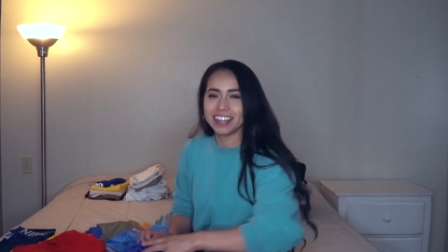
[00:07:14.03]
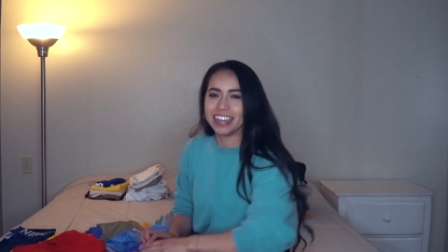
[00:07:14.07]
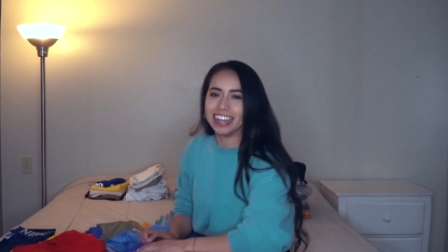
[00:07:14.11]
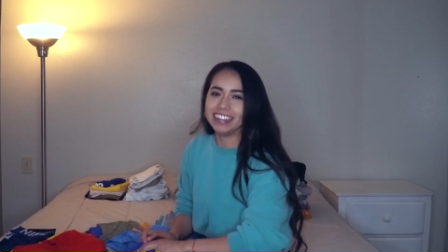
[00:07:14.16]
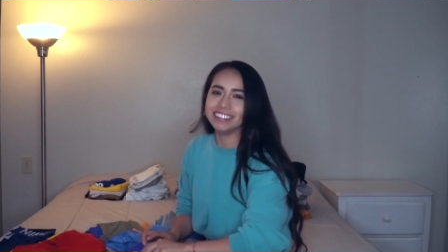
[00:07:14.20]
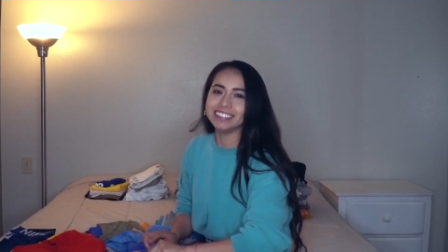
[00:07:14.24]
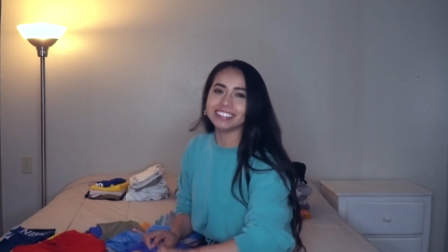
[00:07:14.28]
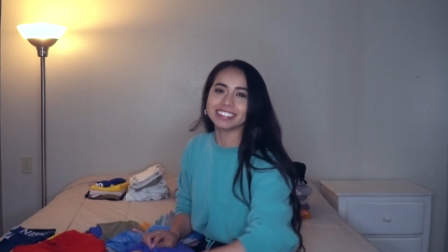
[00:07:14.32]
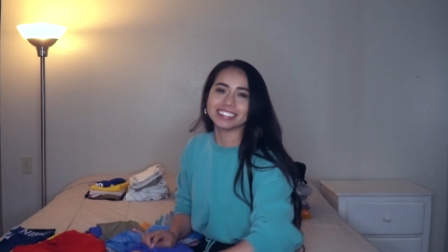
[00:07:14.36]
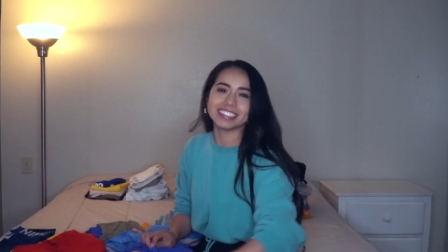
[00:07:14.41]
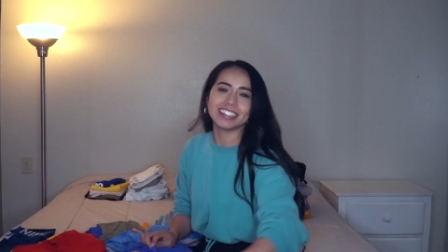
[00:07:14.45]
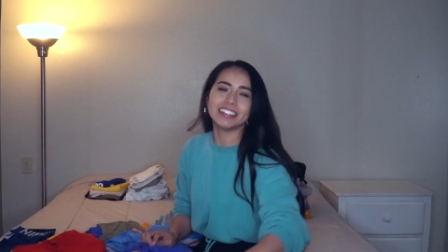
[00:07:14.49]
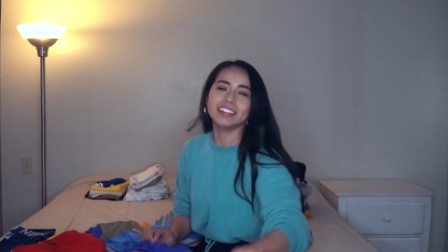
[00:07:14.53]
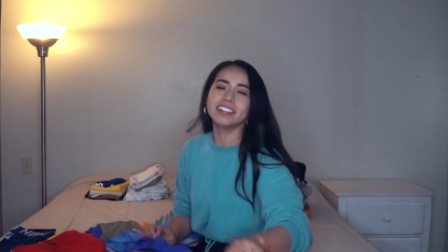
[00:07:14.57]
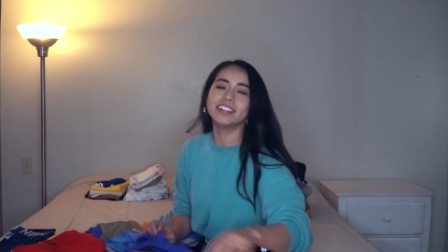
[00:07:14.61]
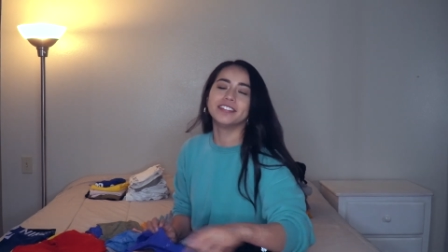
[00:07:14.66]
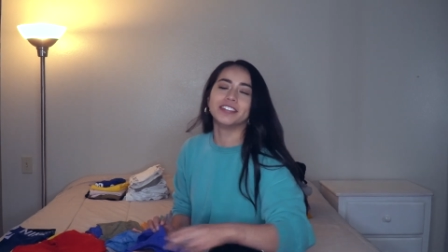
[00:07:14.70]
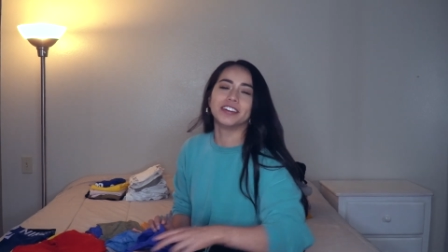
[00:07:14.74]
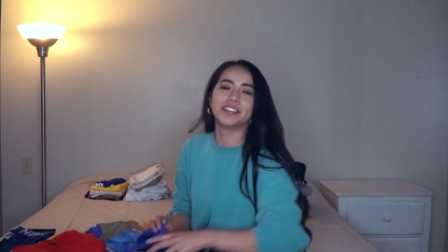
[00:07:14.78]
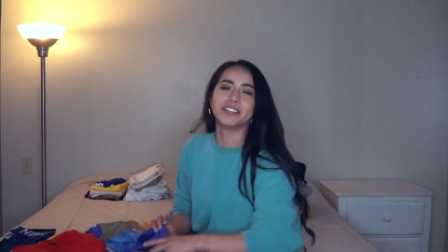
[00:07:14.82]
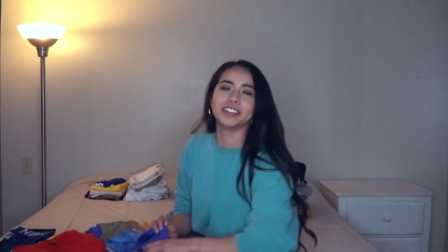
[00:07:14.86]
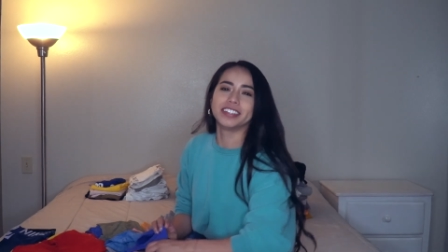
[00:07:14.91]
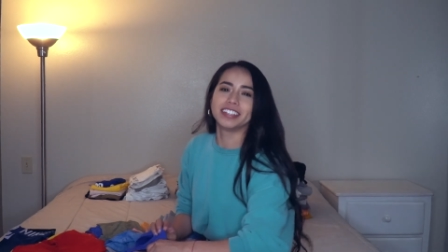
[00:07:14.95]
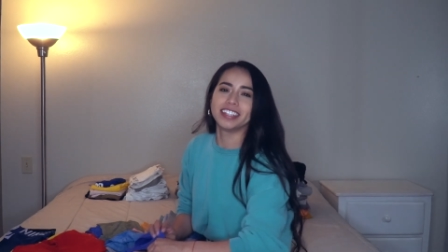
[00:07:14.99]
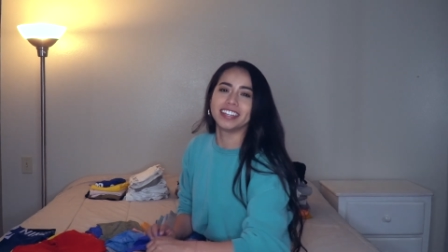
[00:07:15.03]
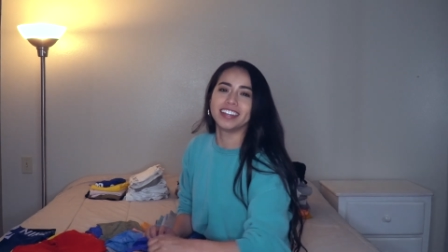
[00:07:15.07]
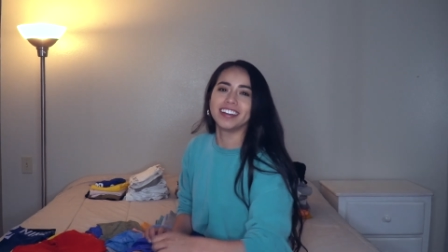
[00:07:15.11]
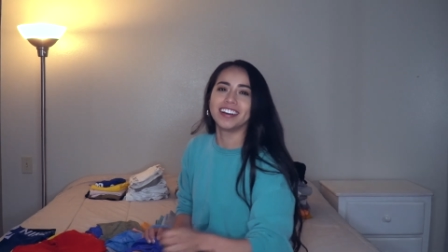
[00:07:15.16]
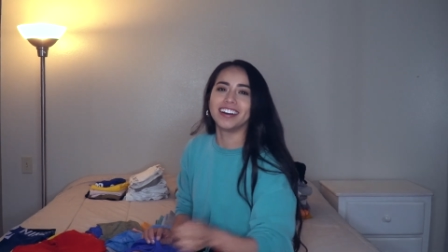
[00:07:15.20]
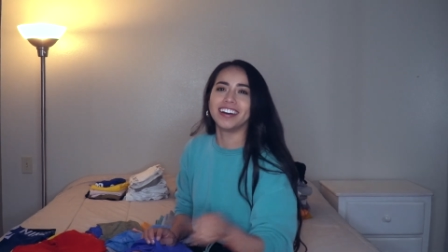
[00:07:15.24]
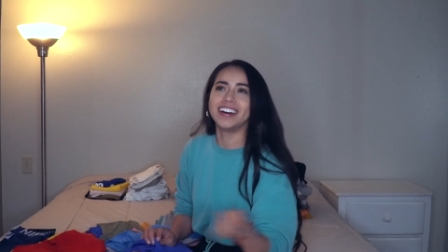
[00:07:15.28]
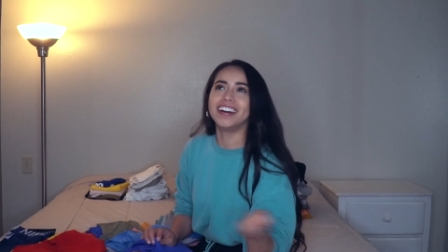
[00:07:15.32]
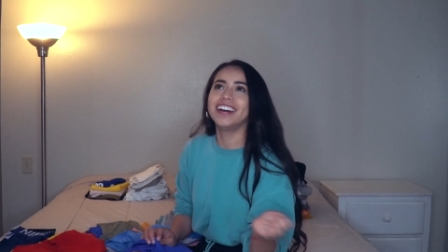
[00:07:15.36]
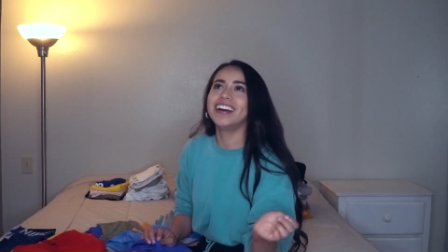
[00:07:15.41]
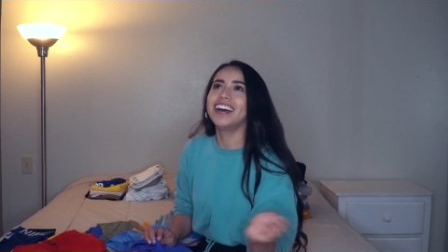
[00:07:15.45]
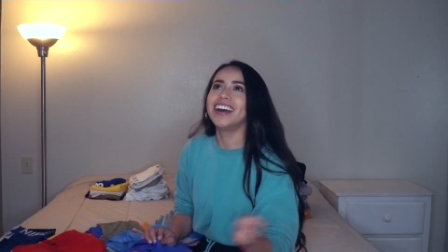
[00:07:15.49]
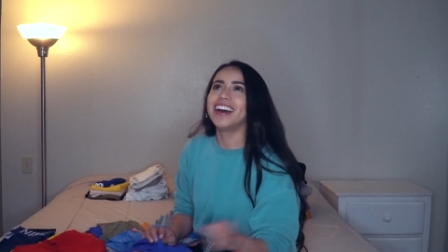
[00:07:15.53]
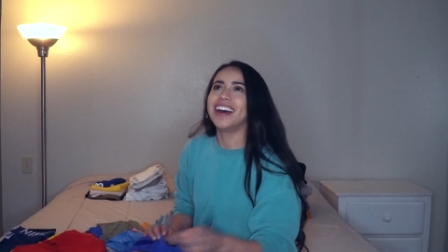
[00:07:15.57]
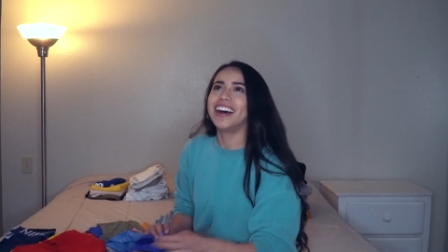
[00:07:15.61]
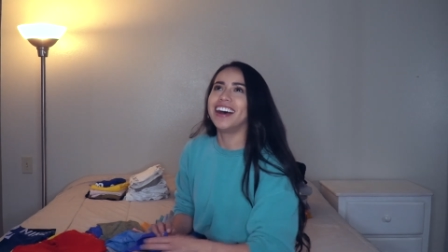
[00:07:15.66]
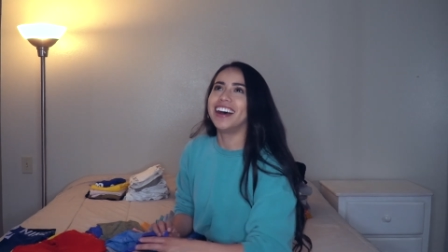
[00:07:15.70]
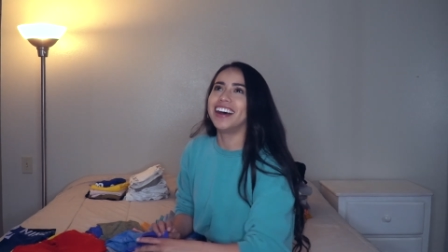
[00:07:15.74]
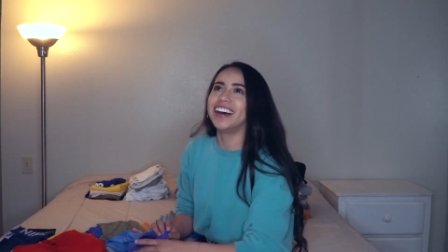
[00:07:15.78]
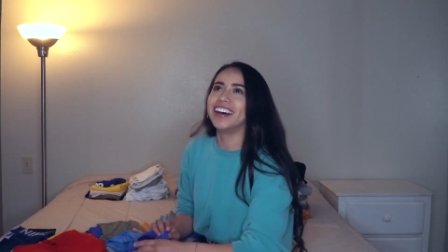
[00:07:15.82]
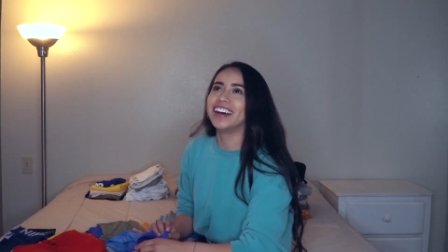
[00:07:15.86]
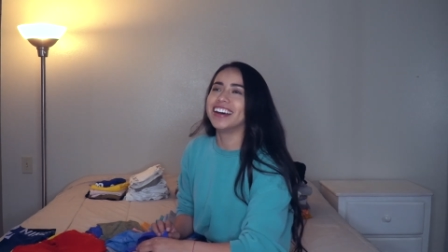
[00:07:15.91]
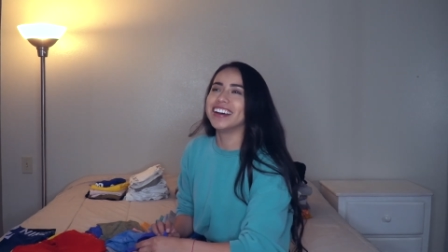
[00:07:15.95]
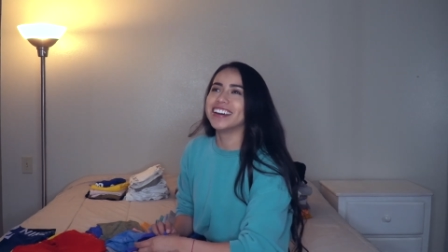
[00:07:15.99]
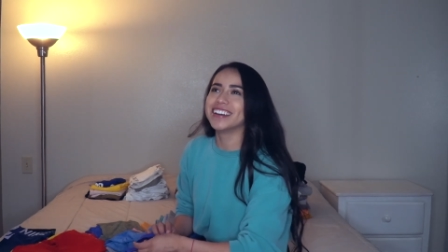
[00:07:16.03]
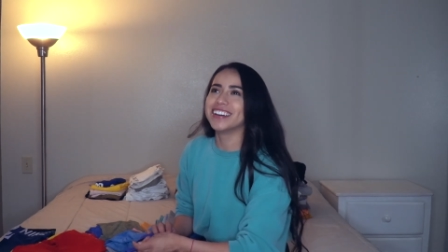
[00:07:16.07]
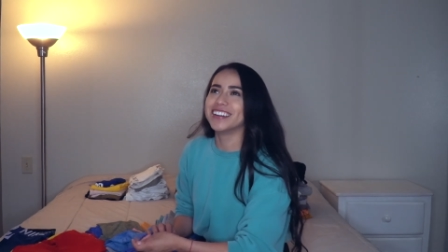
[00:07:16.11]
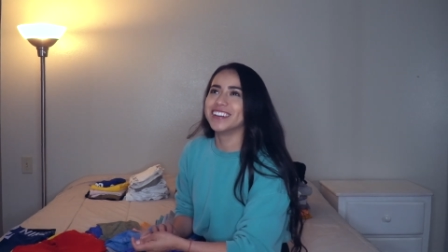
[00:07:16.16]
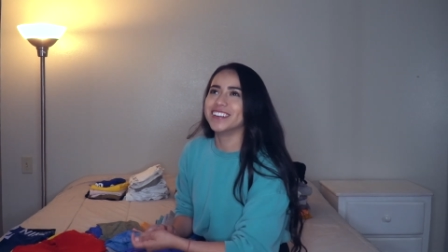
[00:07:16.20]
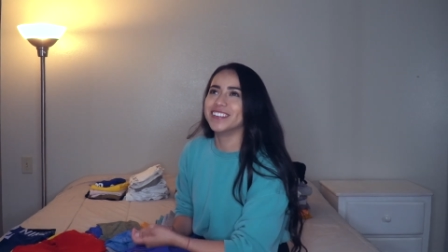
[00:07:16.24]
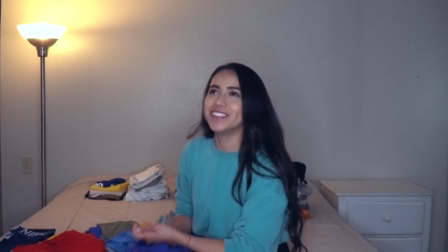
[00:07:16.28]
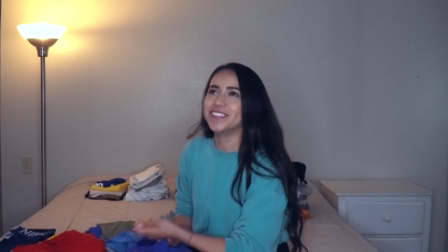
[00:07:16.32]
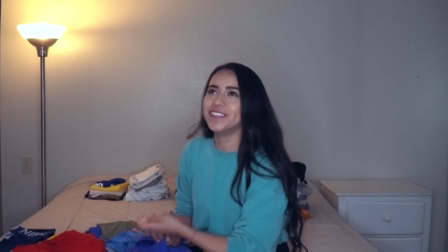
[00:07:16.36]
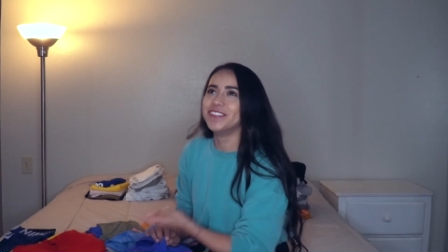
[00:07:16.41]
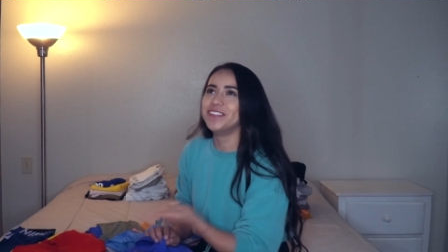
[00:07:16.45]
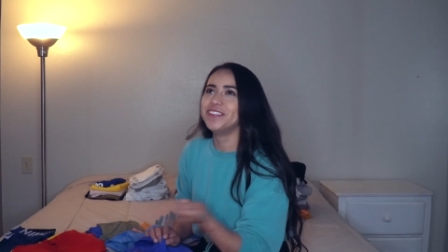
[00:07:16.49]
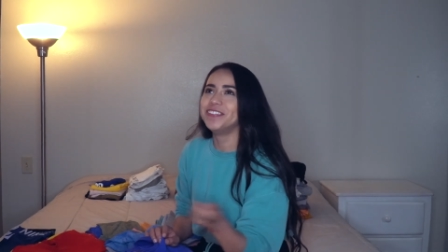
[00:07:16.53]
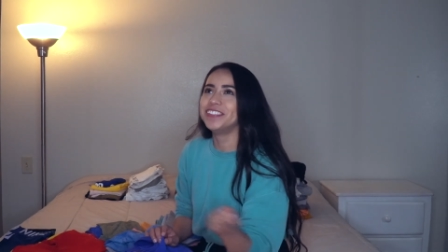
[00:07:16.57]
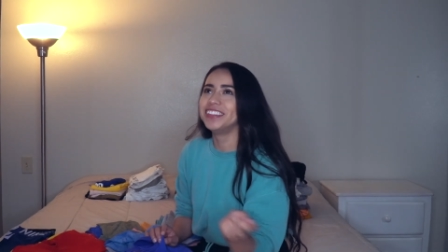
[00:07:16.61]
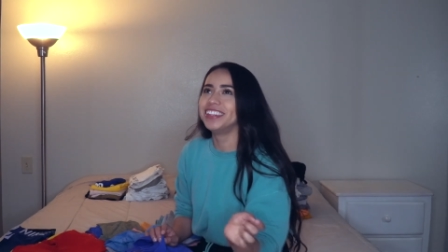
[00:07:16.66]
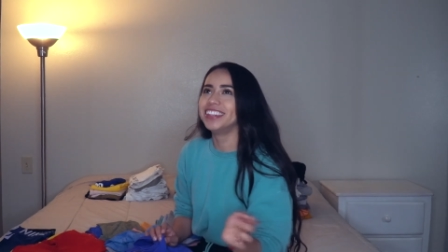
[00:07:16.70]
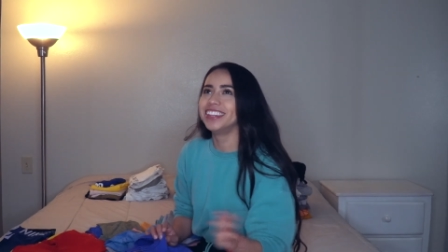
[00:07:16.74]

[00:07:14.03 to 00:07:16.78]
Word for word: I, just, I love everything, huh? Um,